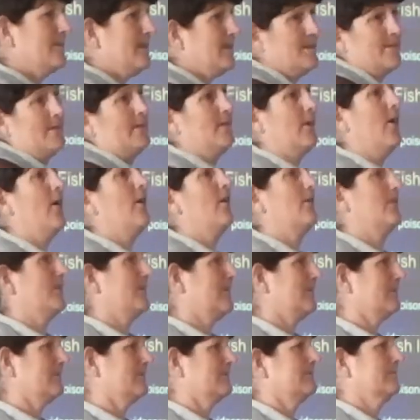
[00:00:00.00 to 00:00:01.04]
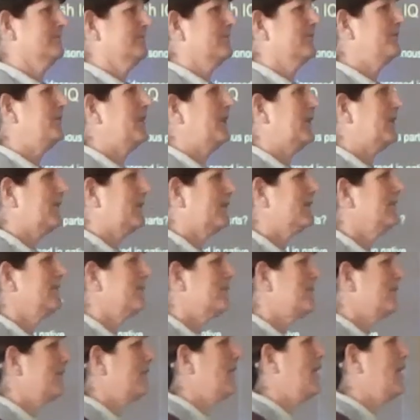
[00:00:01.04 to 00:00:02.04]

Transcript: is a dollar figure. There's a